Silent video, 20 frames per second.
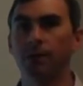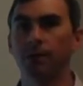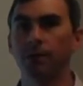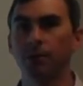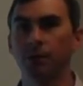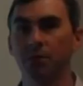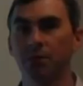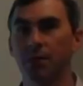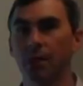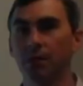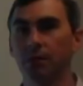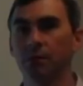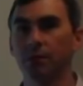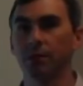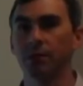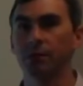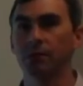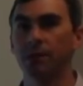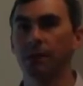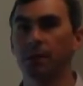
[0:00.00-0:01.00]
from a
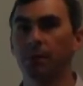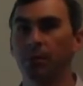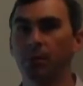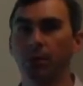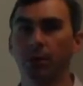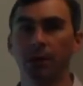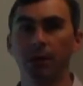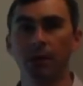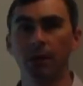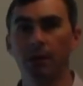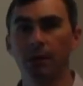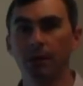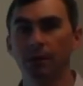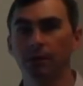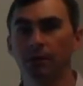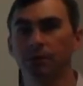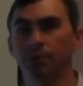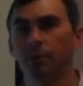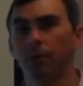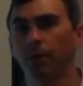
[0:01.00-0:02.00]
scheduling standpoint,
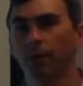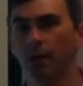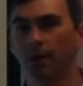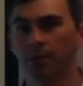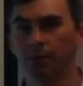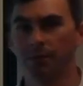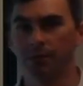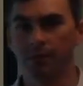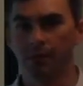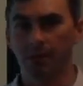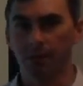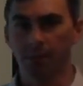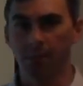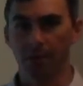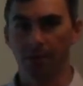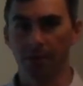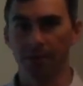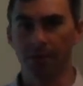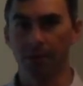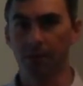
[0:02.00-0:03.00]
this program is very
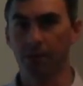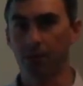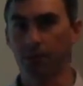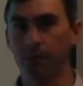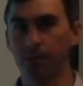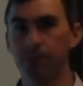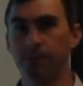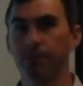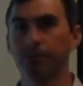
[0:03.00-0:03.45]
beneficial.